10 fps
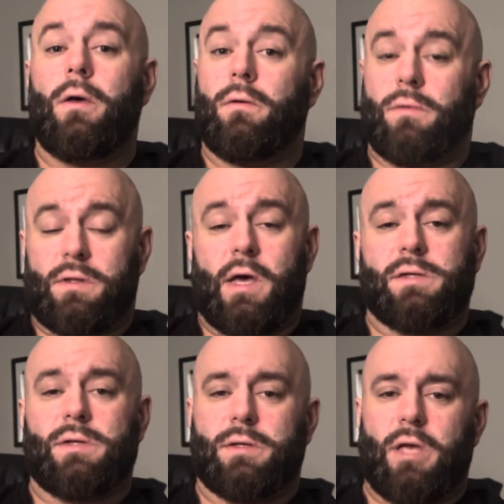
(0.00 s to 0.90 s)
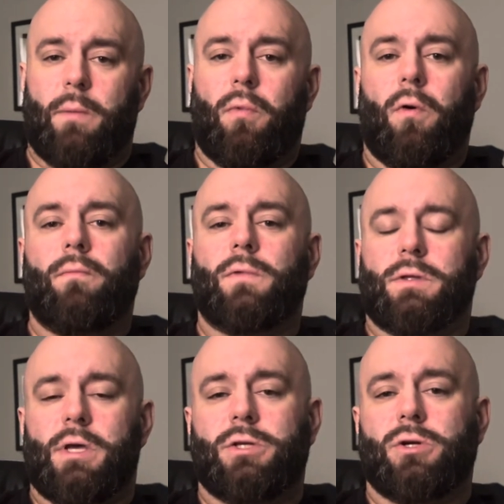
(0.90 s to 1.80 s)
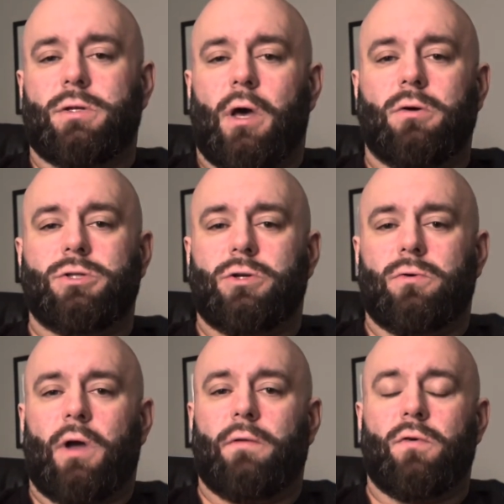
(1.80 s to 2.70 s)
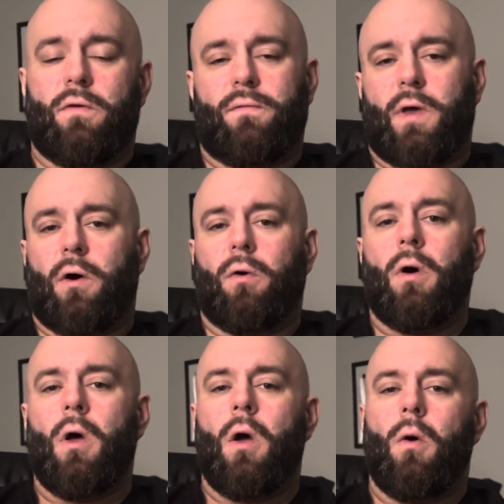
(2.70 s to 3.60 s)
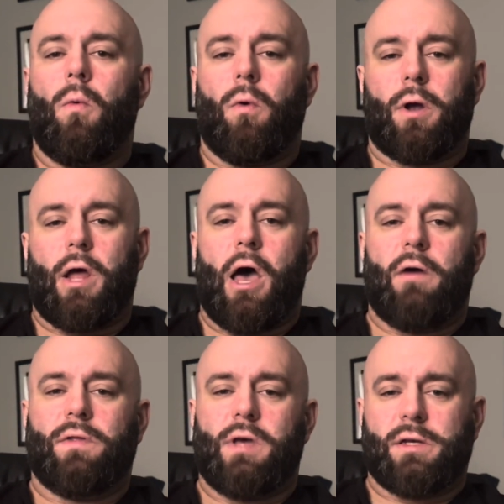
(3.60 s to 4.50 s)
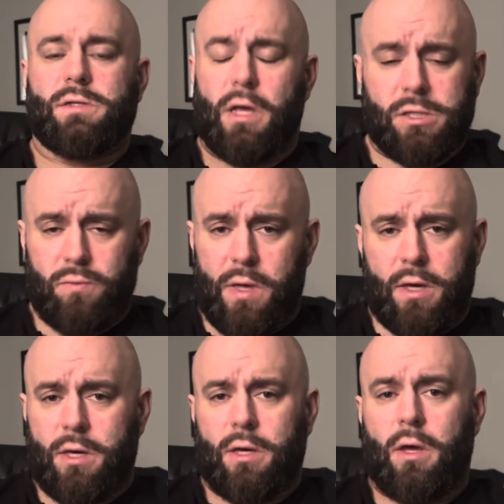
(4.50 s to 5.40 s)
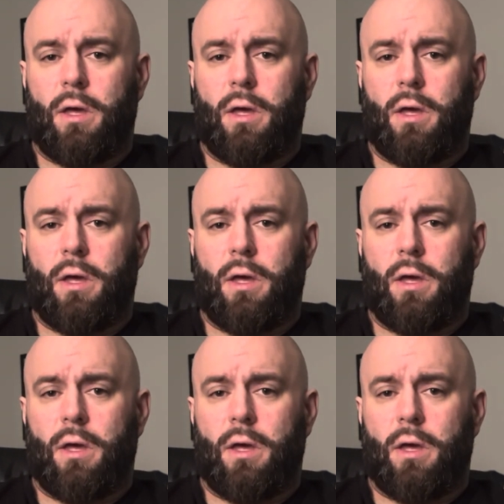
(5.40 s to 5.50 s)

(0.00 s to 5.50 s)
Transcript: The test example. The teacher tells you after you fail, we're going to have a test next week.